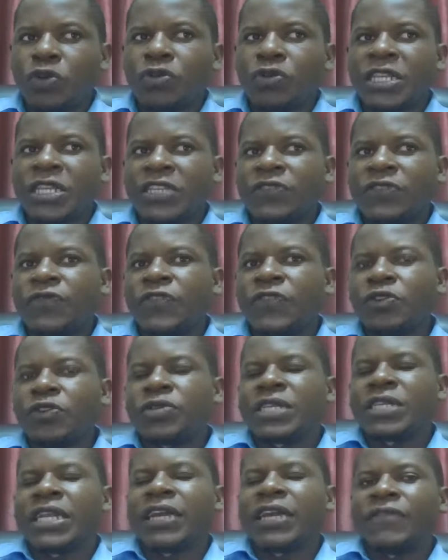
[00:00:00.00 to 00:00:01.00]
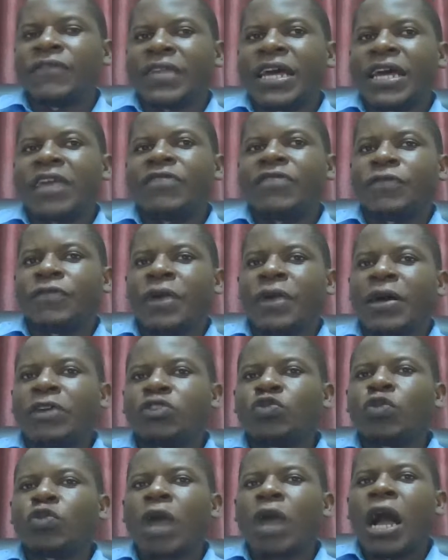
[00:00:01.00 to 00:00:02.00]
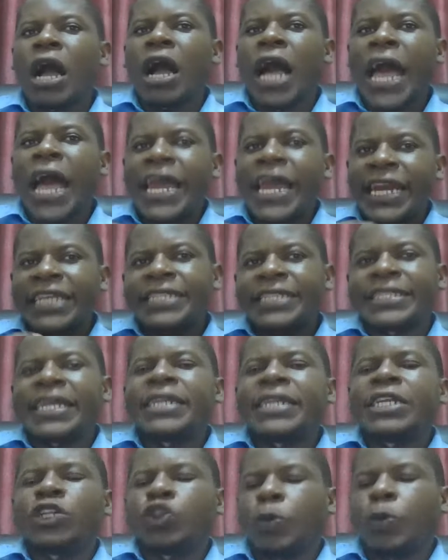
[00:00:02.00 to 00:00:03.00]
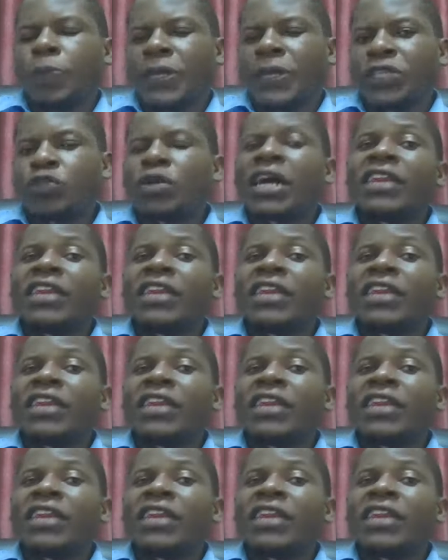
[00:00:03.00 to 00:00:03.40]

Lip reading: on these videos that I've done to understand the topics.